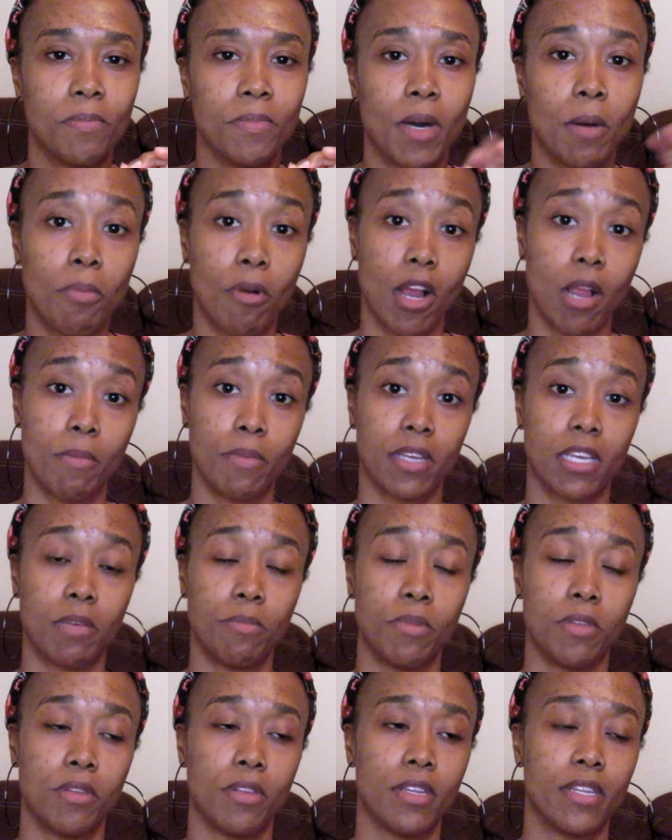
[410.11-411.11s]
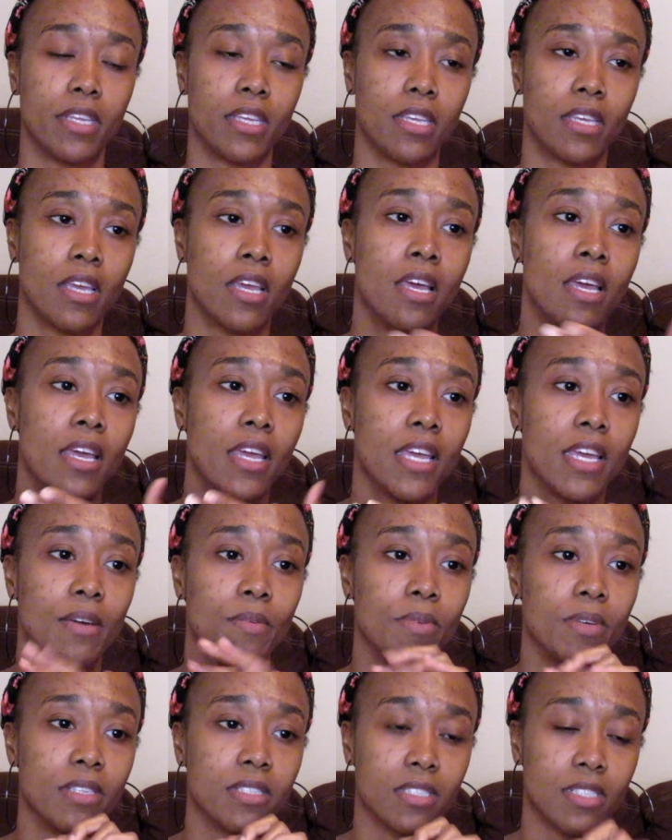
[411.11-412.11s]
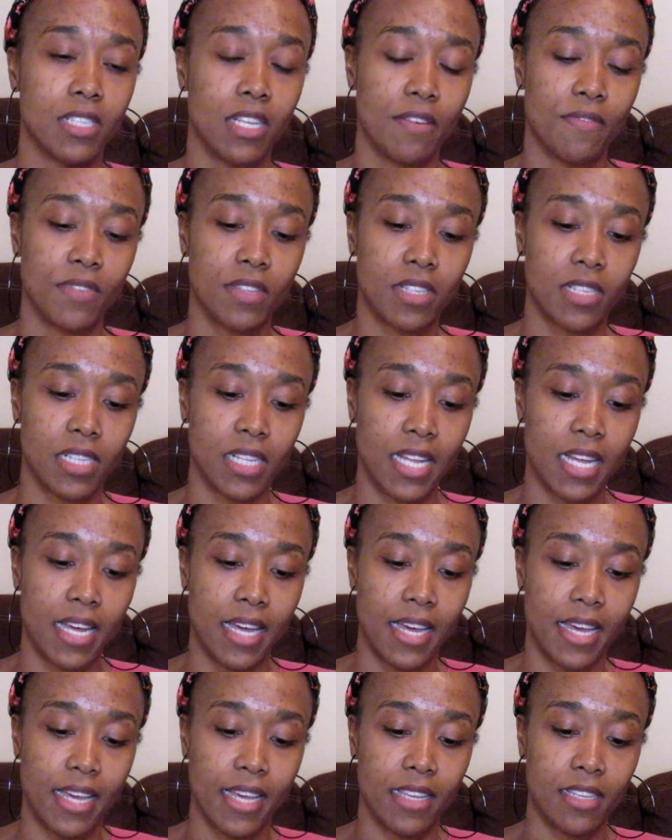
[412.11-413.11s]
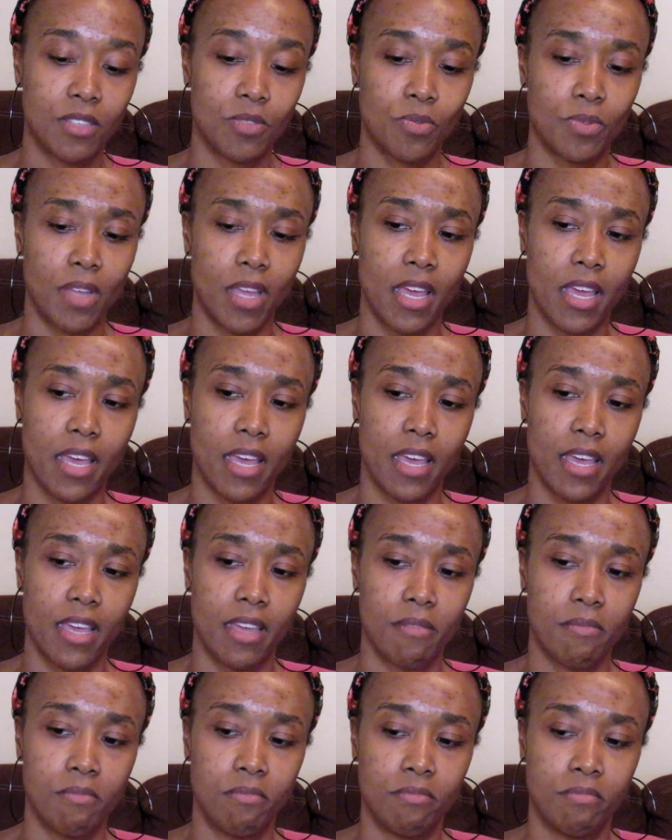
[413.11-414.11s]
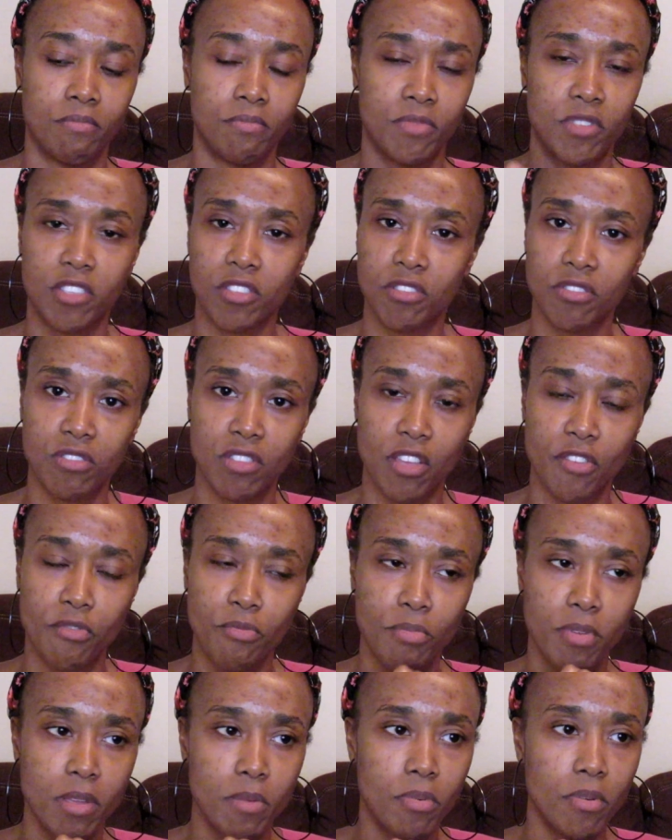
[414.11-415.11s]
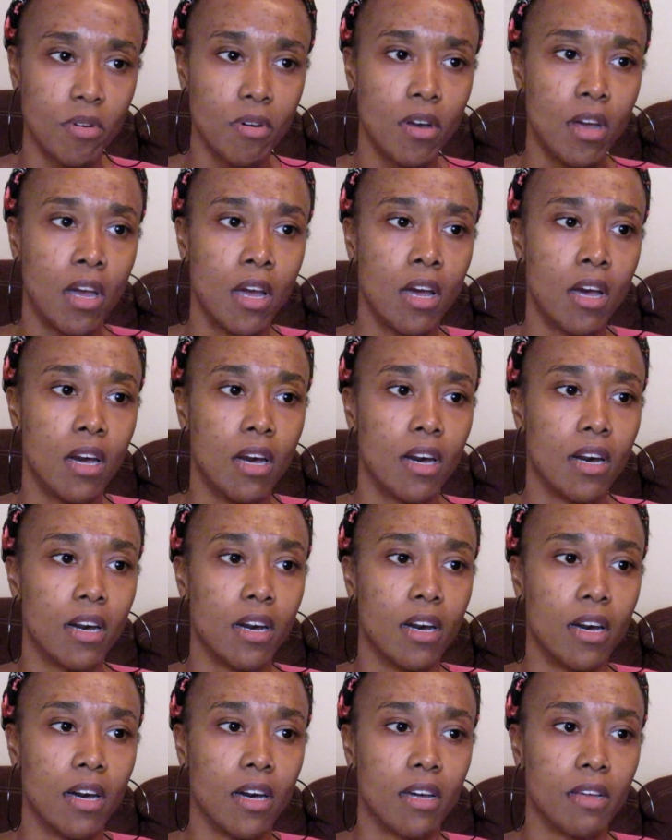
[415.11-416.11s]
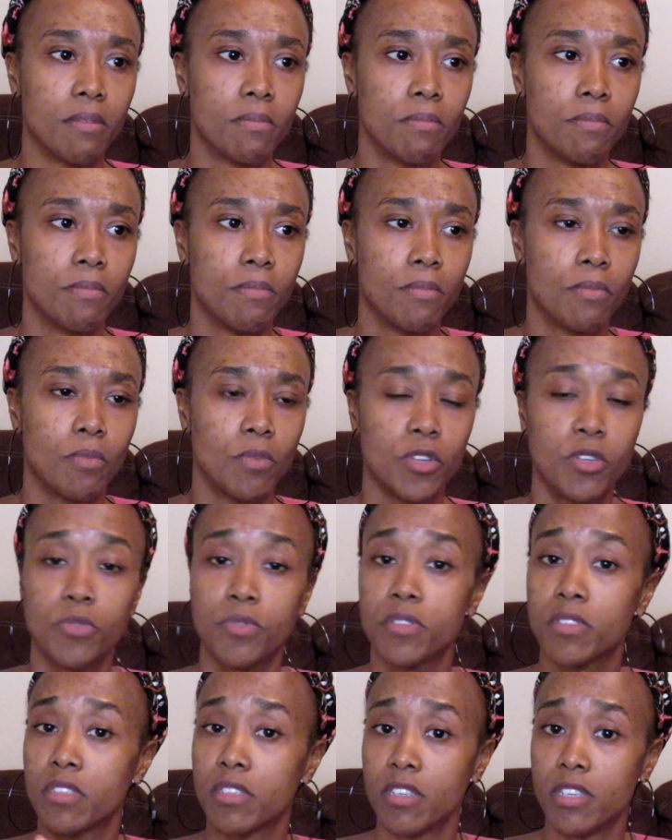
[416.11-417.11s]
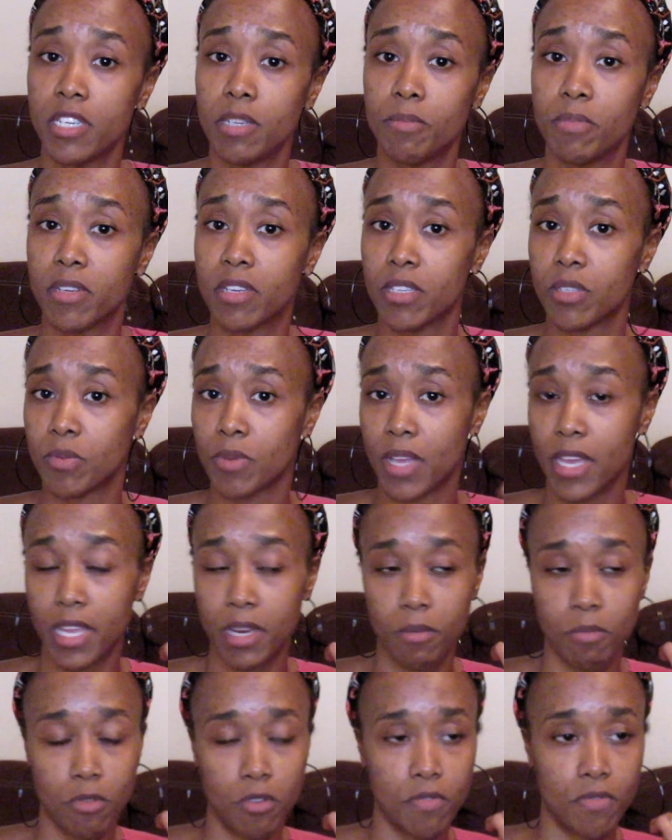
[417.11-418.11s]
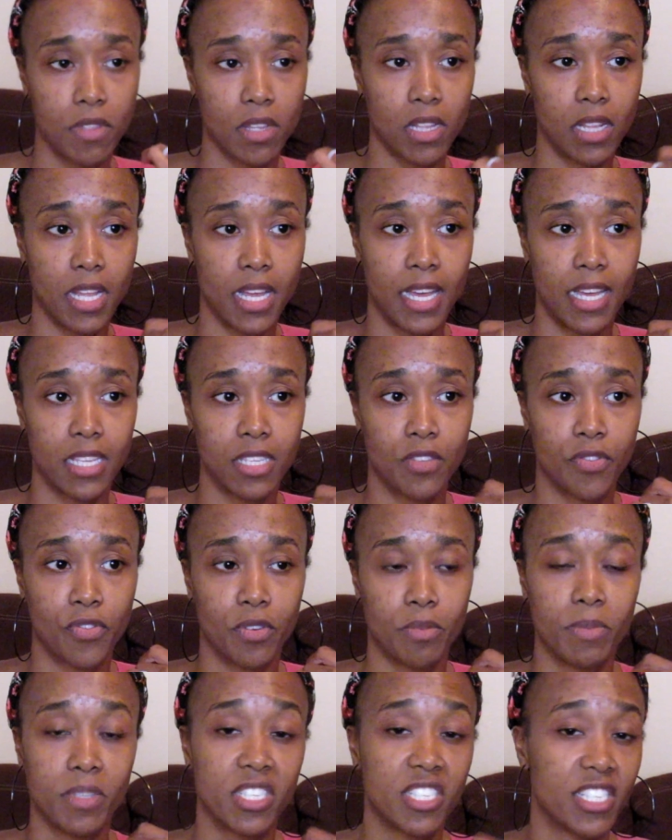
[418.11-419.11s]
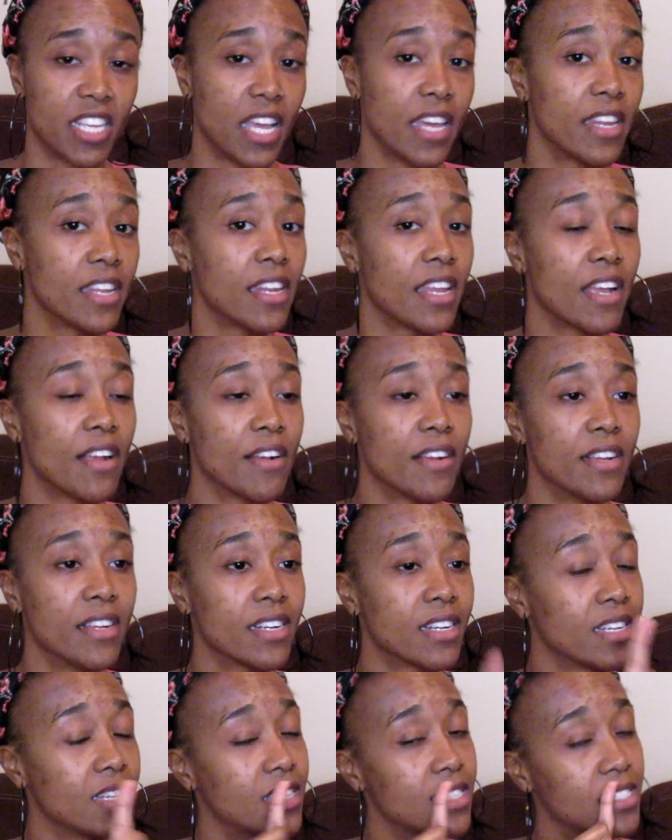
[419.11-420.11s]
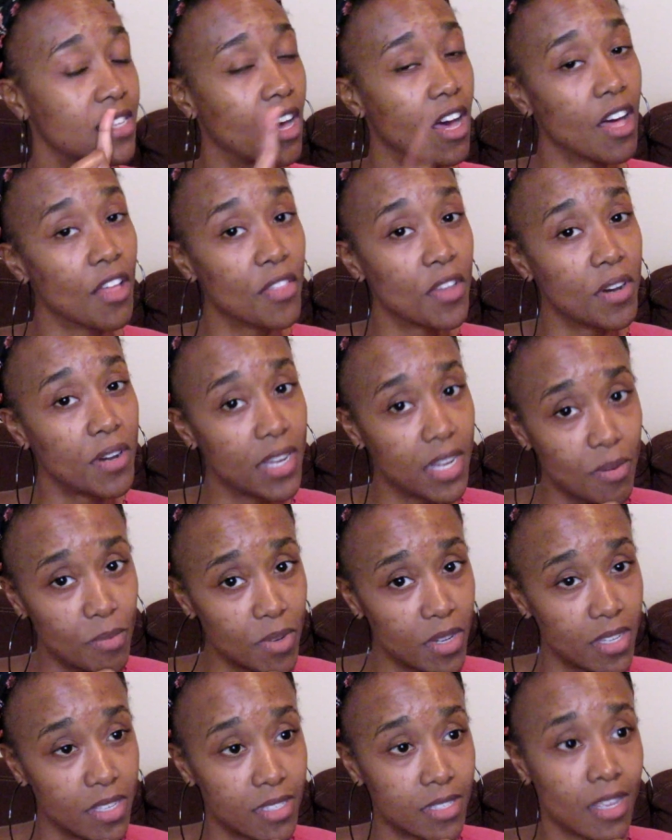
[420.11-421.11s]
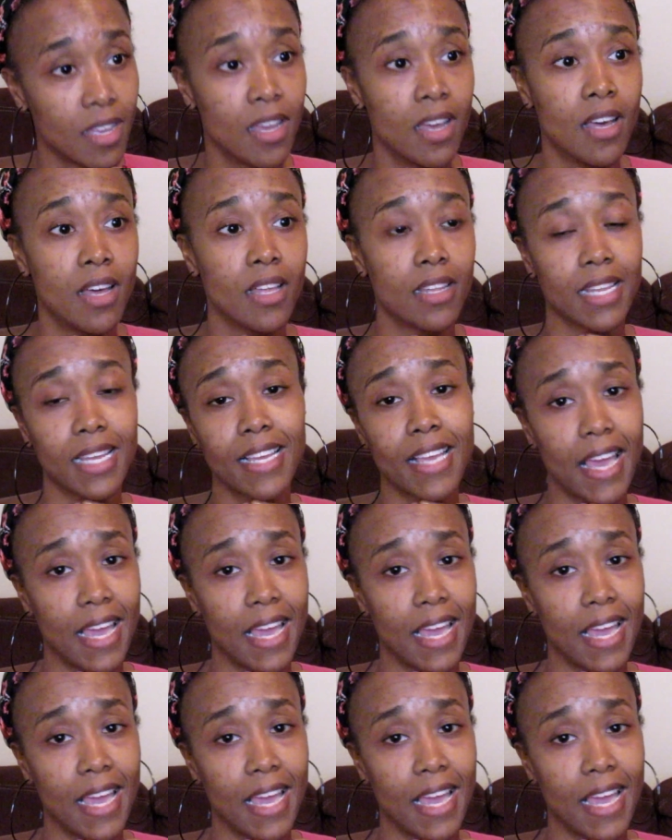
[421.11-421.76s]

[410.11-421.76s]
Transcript: apartment community. It was a lovely class. We had 6 or 7 people, which was good because we had to move the class from the shaded area because although it was like